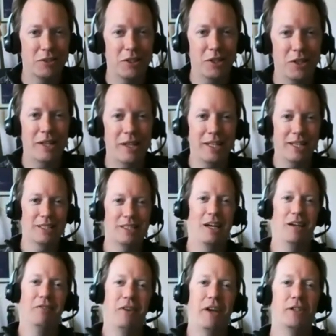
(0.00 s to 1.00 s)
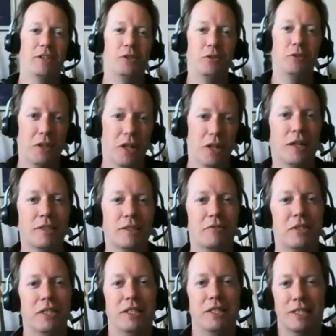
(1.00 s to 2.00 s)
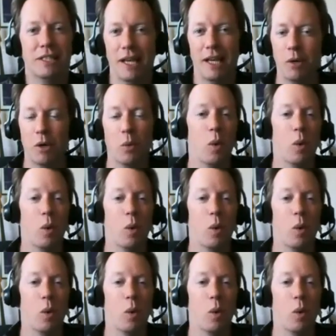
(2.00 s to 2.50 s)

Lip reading: So, you know, I think it's unfair to philosophy to say,